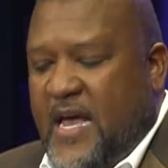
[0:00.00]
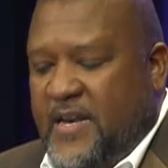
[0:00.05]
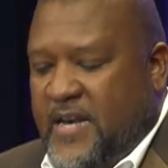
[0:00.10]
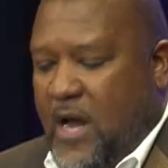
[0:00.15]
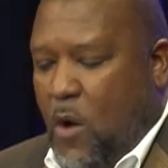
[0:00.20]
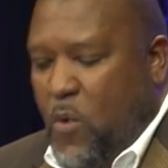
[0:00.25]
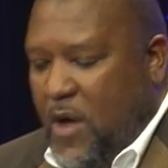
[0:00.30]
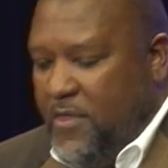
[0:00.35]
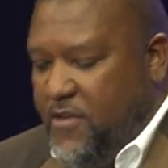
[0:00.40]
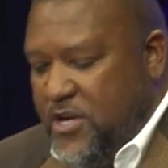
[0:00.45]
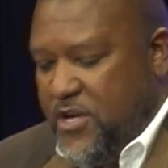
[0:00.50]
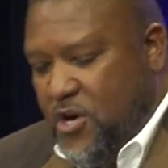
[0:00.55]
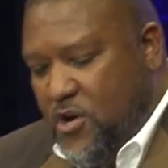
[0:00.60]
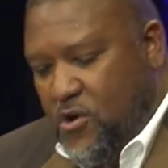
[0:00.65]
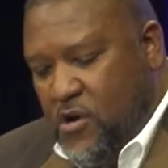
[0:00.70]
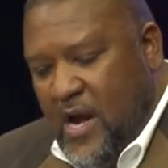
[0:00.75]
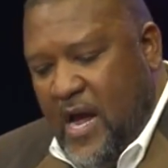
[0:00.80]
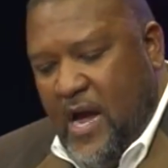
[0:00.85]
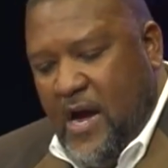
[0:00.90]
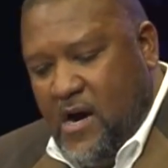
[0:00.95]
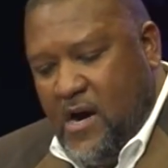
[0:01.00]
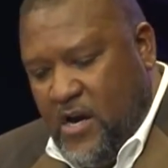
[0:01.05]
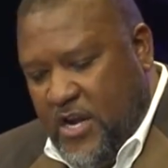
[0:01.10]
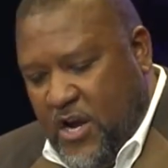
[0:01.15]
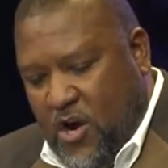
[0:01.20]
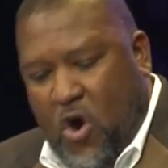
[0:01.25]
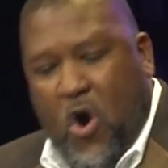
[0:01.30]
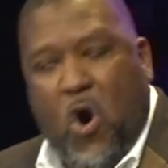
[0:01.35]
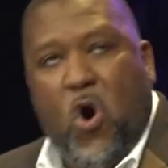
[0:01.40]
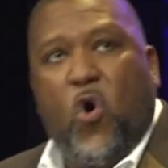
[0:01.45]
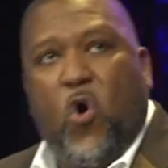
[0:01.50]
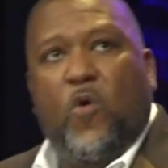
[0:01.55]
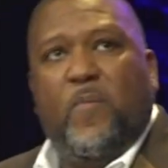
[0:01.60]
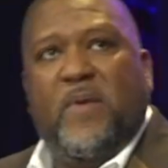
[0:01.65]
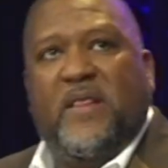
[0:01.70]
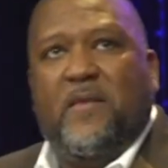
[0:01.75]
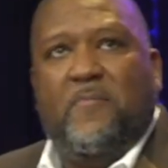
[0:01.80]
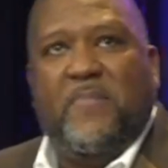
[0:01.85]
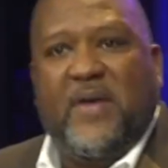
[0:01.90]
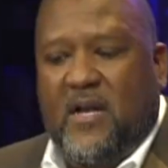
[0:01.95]
Now, whether you're
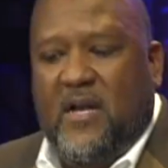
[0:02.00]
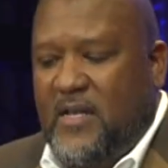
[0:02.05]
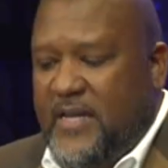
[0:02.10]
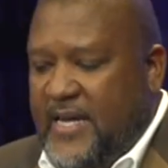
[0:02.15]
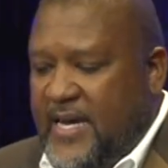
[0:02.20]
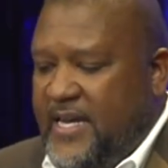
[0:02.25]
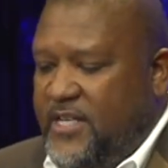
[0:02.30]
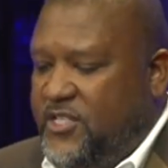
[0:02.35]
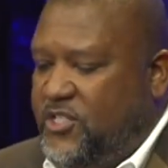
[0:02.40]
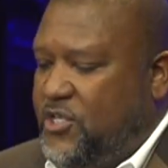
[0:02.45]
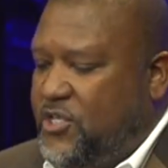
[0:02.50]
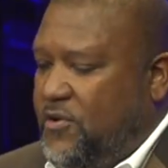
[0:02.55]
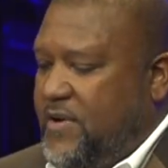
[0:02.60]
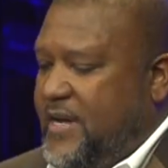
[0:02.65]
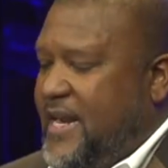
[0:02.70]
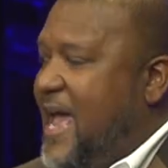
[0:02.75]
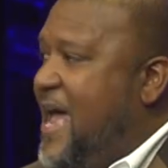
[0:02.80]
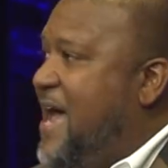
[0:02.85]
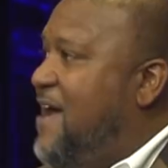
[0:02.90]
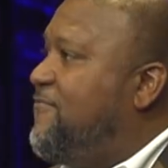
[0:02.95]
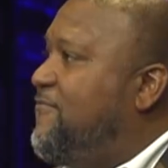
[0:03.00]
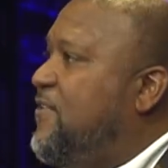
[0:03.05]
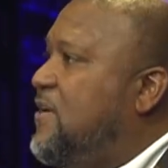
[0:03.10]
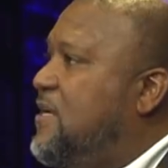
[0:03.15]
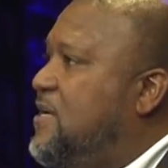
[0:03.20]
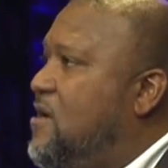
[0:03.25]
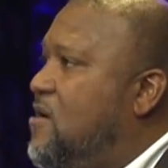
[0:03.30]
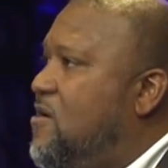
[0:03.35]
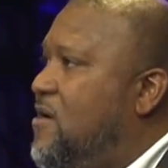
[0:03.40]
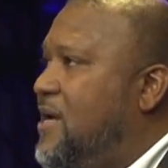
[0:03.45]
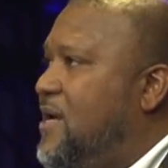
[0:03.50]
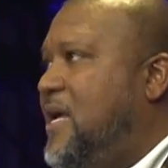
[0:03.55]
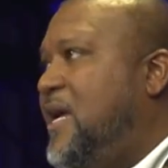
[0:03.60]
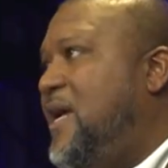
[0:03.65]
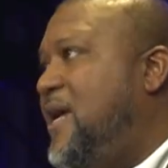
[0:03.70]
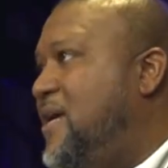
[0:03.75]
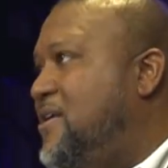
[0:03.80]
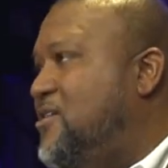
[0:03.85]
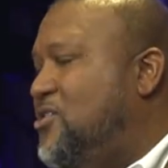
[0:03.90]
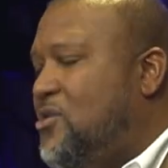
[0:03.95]
home in the Middle East or in Africa or in
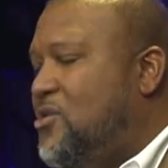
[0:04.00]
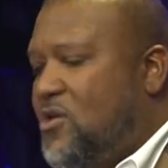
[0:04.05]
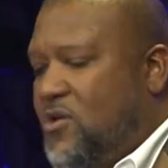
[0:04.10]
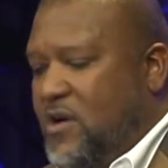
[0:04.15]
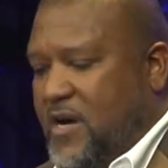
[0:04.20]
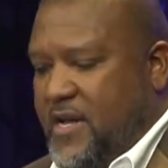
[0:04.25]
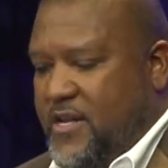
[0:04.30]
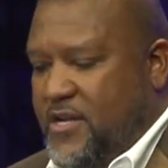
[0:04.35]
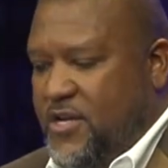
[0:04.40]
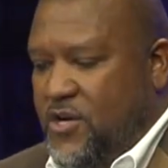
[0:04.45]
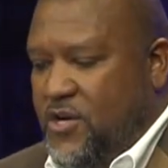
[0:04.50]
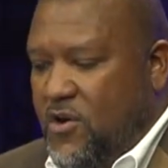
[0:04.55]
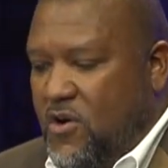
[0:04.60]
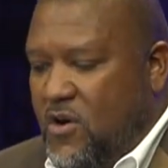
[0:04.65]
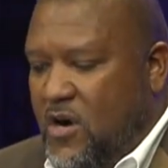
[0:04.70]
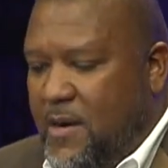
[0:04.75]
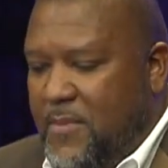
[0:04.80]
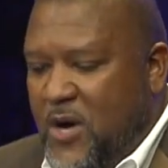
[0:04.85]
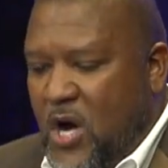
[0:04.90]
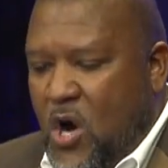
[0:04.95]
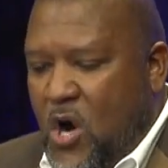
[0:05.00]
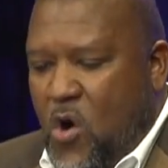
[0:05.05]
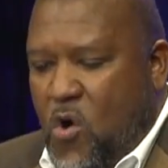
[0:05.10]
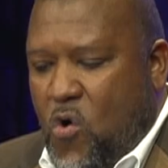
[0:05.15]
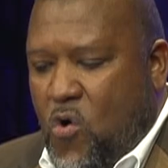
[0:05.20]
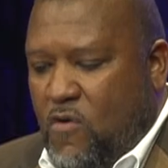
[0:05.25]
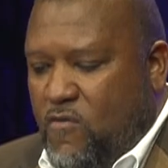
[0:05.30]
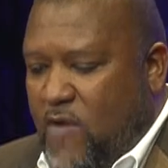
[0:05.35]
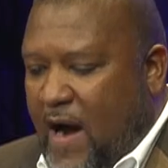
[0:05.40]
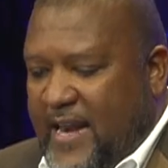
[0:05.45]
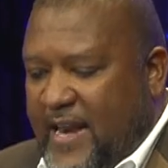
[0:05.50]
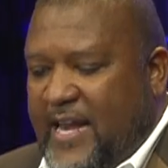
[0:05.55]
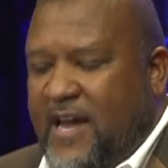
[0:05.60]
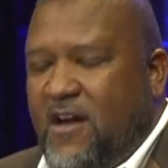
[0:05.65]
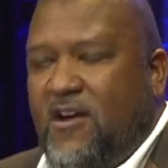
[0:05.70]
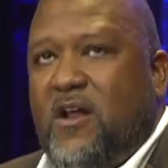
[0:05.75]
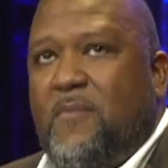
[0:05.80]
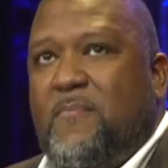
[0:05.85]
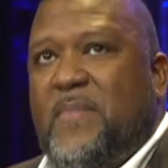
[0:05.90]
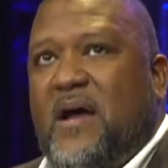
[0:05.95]
Asia or in Europe or right
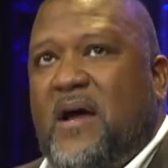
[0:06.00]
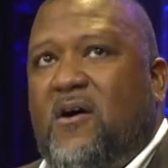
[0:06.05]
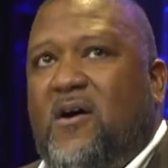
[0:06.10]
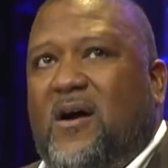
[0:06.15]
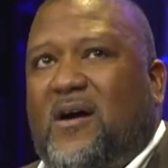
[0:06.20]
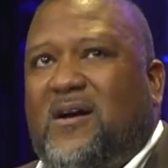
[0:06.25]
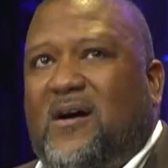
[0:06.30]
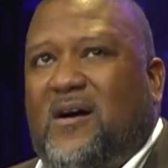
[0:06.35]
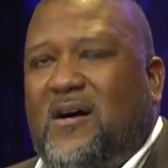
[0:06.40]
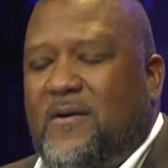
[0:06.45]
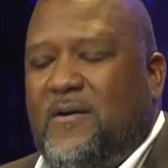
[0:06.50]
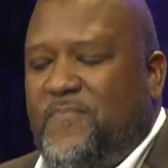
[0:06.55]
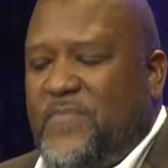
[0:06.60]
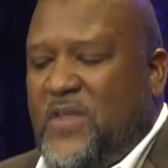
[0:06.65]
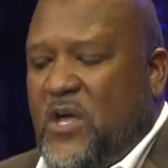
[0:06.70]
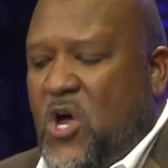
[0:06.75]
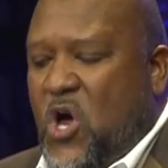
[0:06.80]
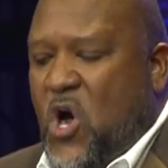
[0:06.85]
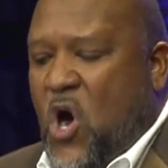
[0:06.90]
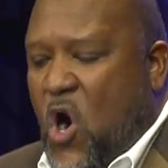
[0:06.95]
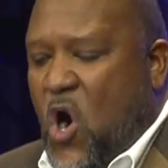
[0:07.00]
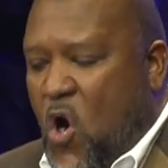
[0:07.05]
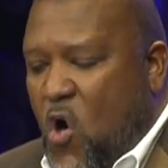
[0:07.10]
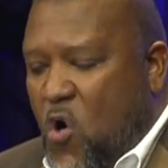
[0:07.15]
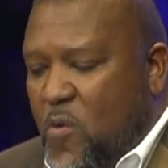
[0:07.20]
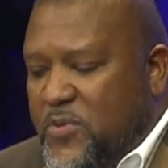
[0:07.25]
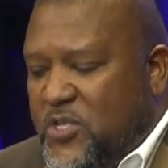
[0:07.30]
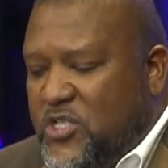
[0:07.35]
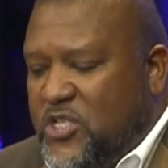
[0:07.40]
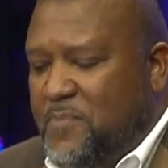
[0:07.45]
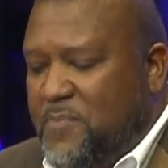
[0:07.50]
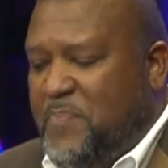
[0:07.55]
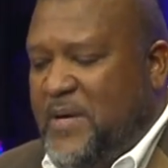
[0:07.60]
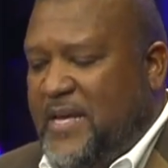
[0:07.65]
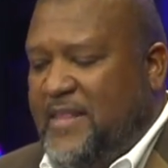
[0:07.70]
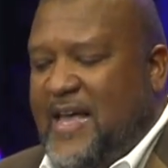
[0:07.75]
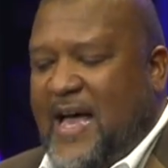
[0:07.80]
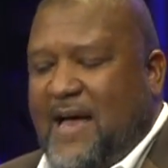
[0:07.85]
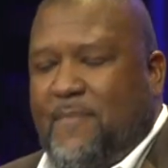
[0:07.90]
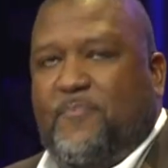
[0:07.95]
here in America, home should
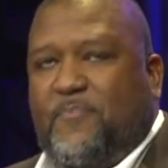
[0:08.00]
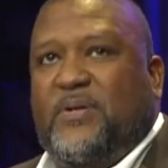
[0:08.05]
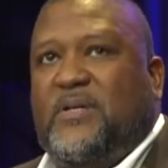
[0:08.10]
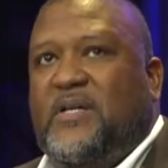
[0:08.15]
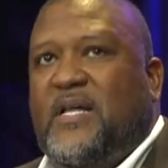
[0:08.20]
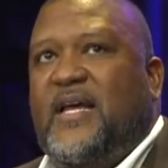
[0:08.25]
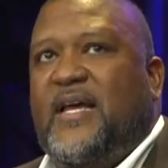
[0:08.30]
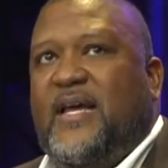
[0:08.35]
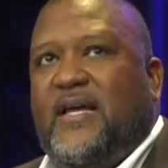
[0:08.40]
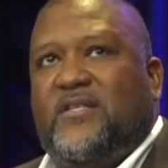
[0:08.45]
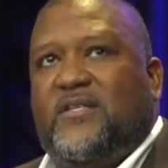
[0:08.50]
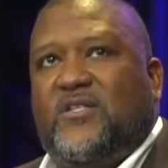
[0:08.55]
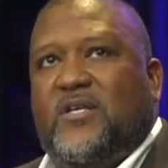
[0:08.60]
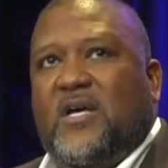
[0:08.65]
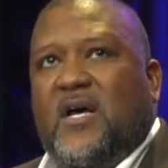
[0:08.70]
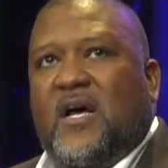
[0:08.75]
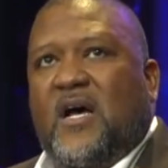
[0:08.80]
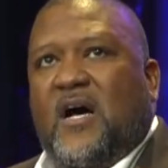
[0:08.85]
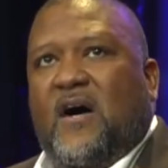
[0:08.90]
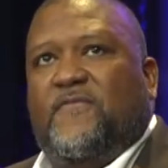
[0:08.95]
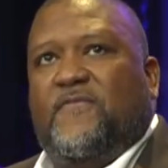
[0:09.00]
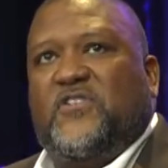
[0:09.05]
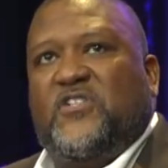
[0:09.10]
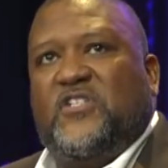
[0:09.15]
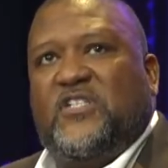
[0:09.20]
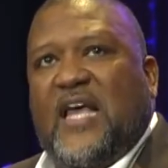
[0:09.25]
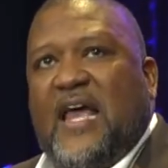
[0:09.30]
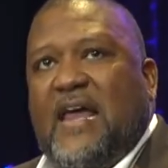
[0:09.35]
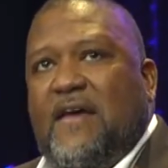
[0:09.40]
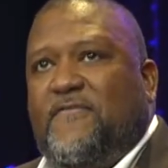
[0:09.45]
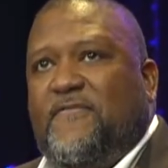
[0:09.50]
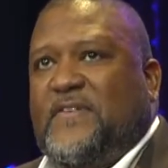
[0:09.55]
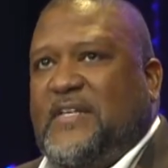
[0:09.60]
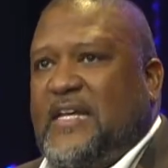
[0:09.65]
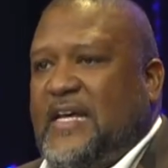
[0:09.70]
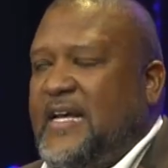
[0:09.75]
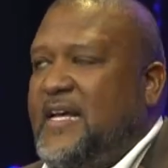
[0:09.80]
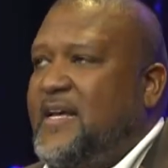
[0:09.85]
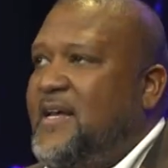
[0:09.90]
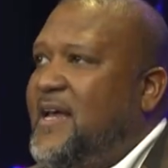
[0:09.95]
be that place of
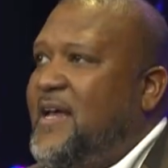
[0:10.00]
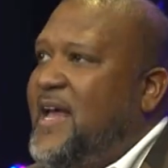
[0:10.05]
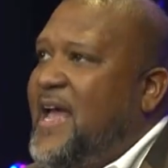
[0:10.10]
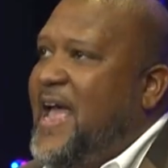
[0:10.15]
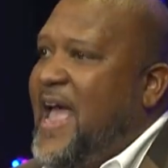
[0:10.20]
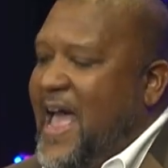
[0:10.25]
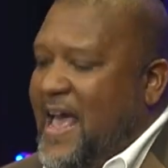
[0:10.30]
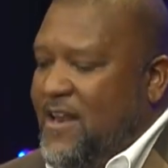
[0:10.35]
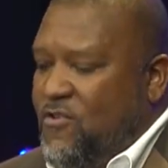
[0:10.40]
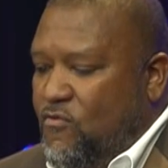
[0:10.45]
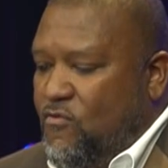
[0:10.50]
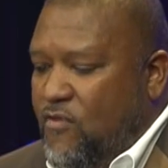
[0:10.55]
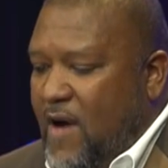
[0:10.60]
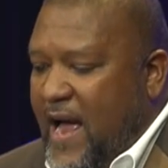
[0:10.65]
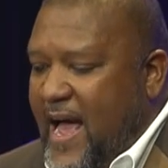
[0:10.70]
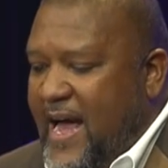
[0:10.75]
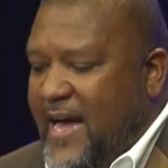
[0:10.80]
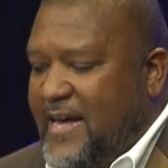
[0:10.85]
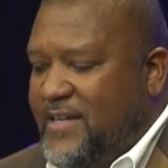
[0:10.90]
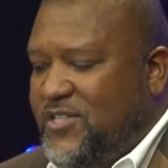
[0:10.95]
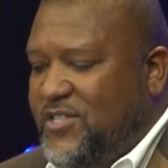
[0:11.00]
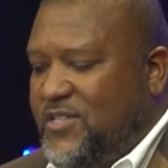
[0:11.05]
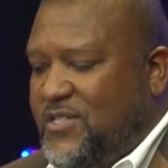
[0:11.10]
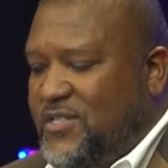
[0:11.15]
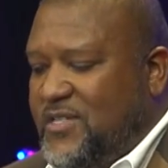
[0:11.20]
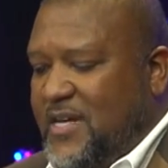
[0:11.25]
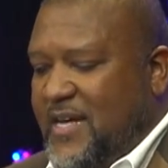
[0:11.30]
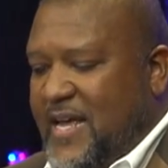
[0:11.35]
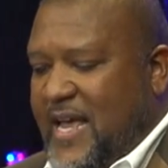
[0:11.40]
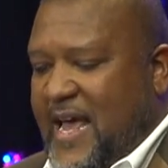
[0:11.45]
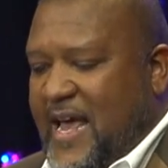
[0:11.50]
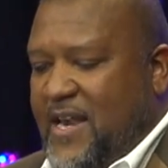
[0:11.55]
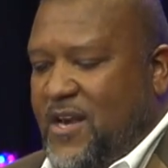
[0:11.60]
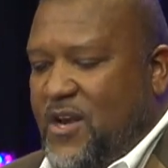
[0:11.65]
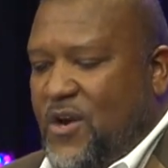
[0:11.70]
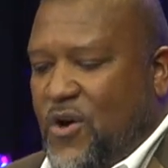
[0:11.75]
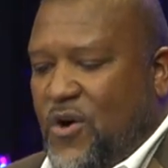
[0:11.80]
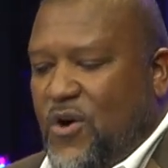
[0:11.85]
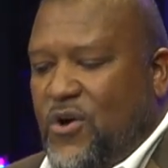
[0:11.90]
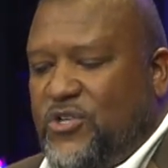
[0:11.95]
safety and rest
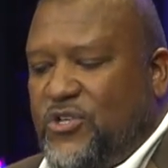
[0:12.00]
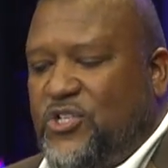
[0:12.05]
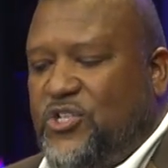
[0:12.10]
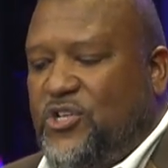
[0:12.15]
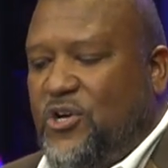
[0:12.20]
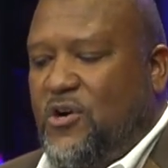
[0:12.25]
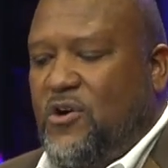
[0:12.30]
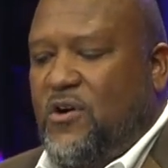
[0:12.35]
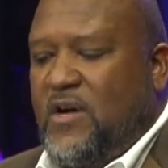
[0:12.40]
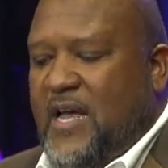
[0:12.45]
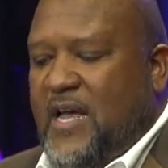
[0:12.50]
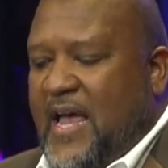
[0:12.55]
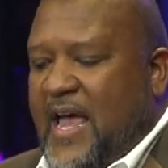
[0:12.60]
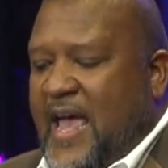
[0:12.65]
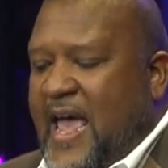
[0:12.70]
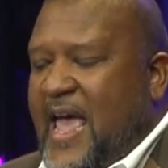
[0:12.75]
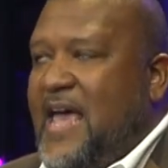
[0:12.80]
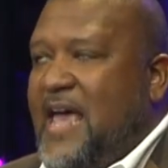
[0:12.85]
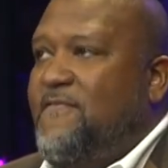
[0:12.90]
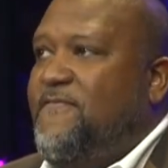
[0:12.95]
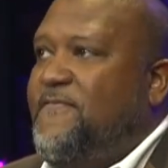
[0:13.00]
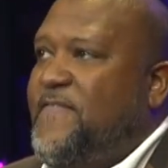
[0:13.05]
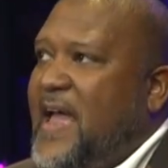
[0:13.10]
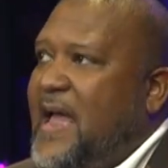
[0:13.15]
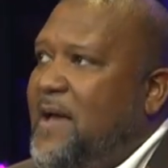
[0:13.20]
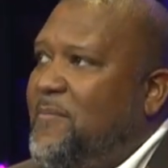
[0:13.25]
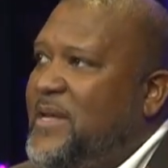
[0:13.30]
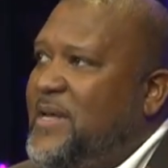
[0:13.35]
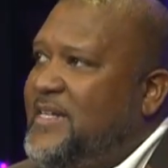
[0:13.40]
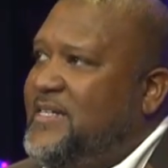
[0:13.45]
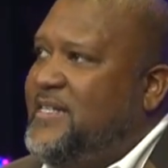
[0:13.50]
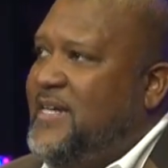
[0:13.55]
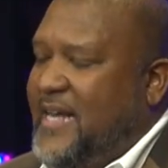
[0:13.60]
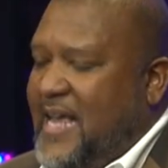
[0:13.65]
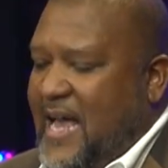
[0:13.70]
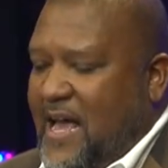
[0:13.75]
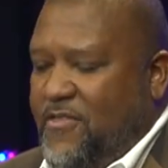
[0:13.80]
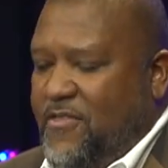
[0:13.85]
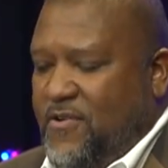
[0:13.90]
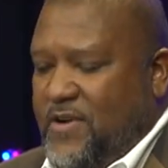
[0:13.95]
and nurture and family
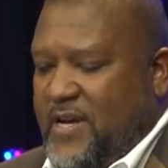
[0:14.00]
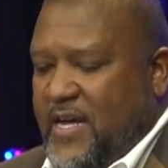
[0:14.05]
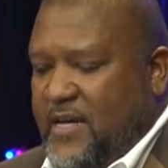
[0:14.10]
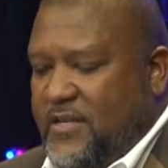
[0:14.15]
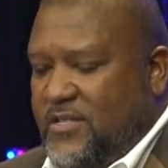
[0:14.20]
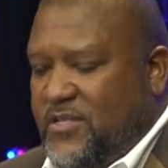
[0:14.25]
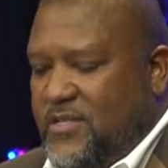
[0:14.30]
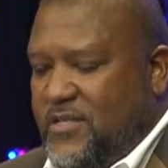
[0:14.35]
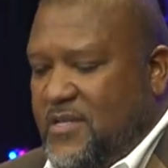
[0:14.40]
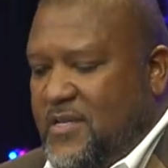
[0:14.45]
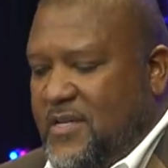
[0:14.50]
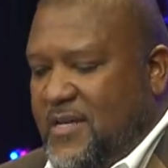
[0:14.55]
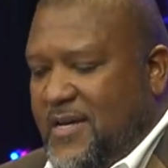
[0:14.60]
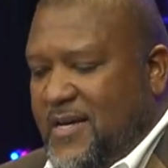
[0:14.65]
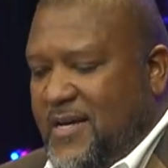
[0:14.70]
togetherness.